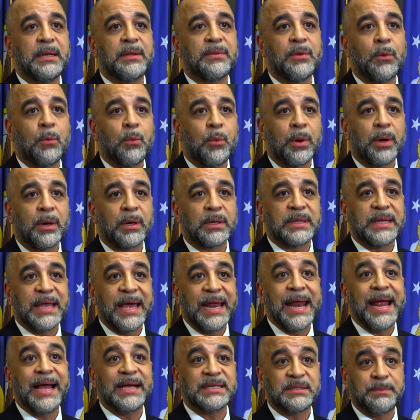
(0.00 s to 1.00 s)
the work
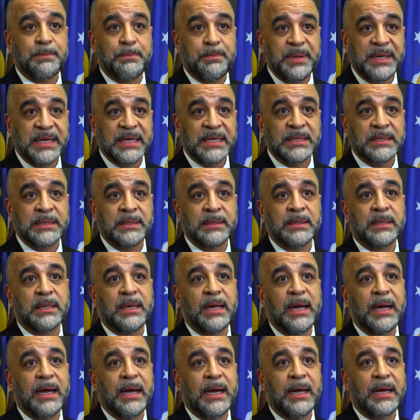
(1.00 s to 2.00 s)
that has been
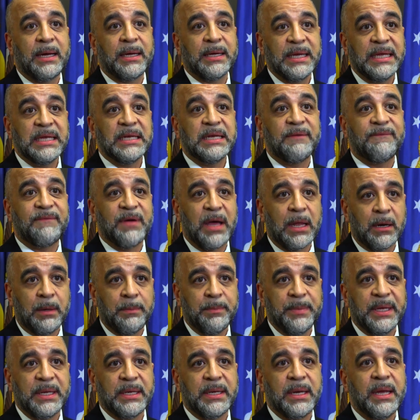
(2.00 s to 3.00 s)
in
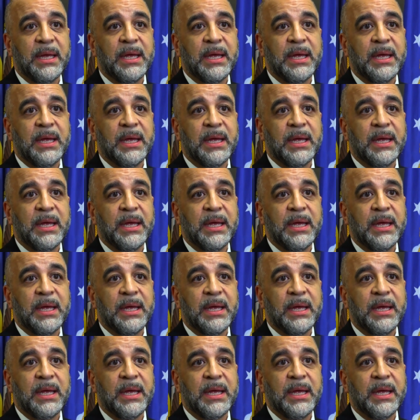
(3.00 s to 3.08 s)
development.